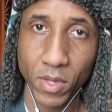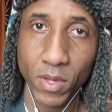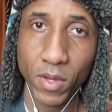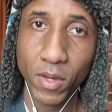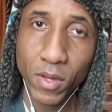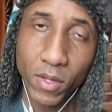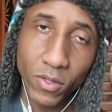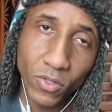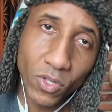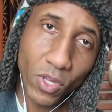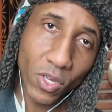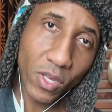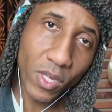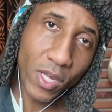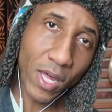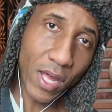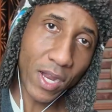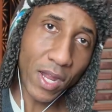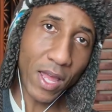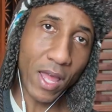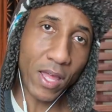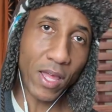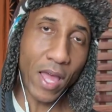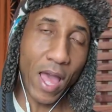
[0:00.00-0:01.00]
So you can
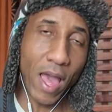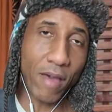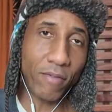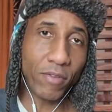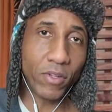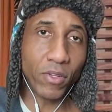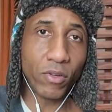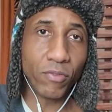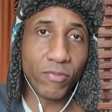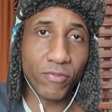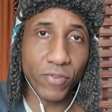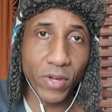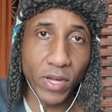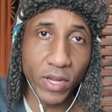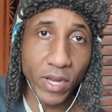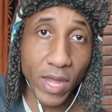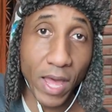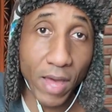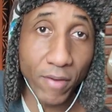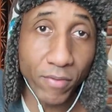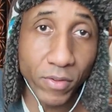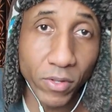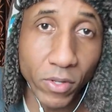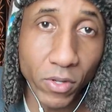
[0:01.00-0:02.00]
kind of have a little fun,
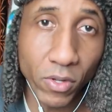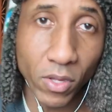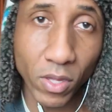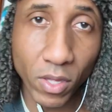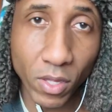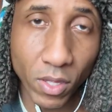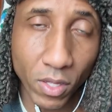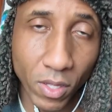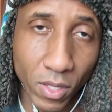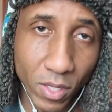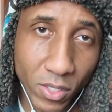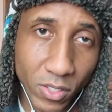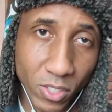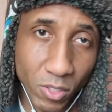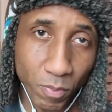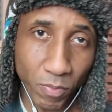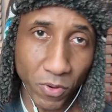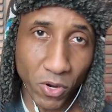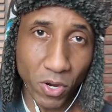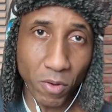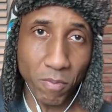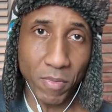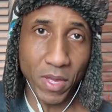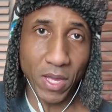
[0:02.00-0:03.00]
have a little
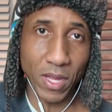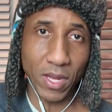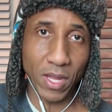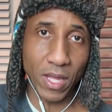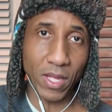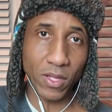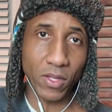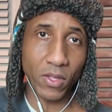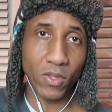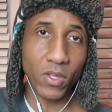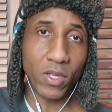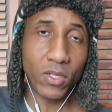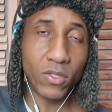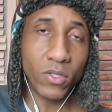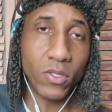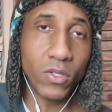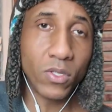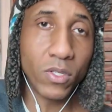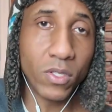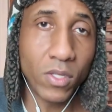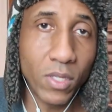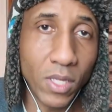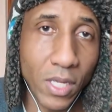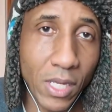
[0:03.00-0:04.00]
experiment. This
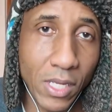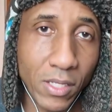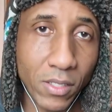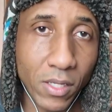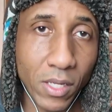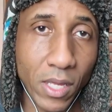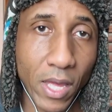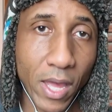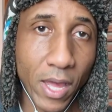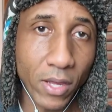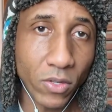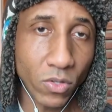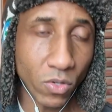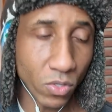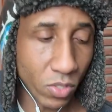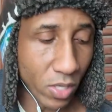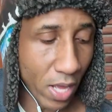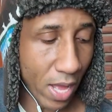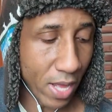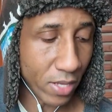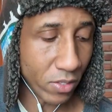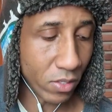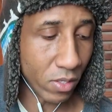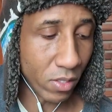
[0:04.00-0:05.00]
is easy
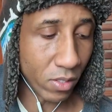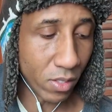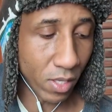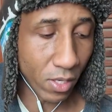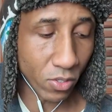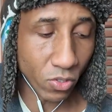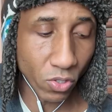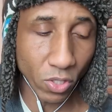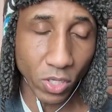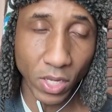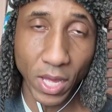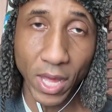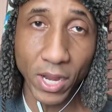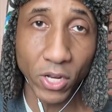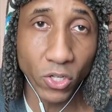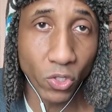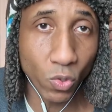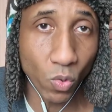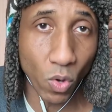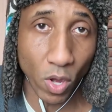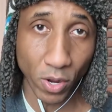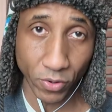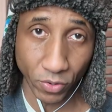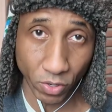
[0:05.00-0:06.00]
exercise and things you kind of
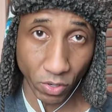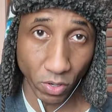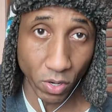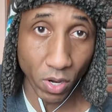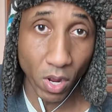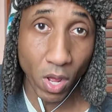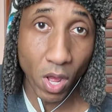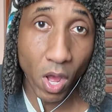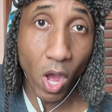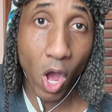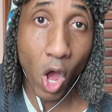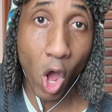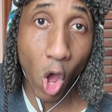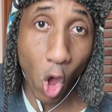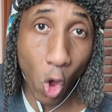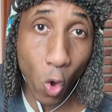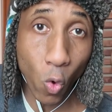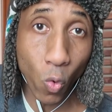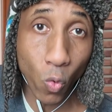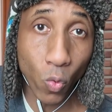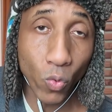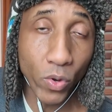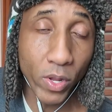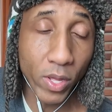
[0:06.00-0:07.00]
do on your
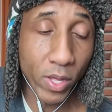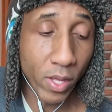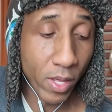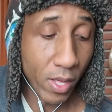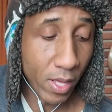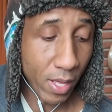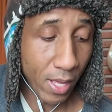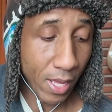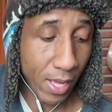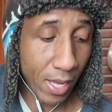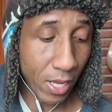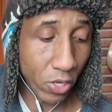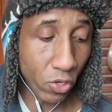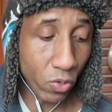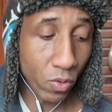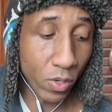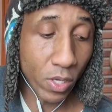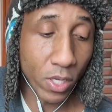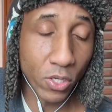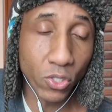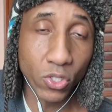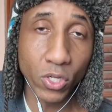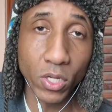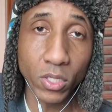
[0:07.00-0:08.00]
own, and you
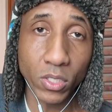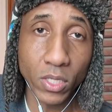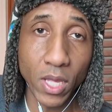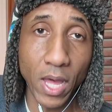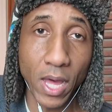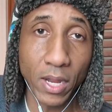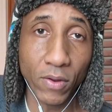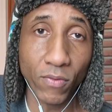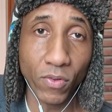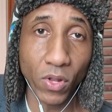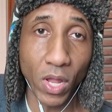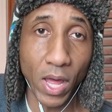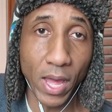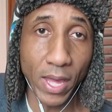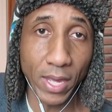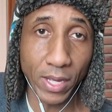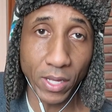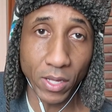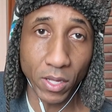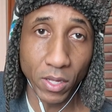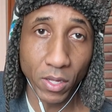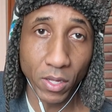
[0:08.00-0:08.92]
can just kind of like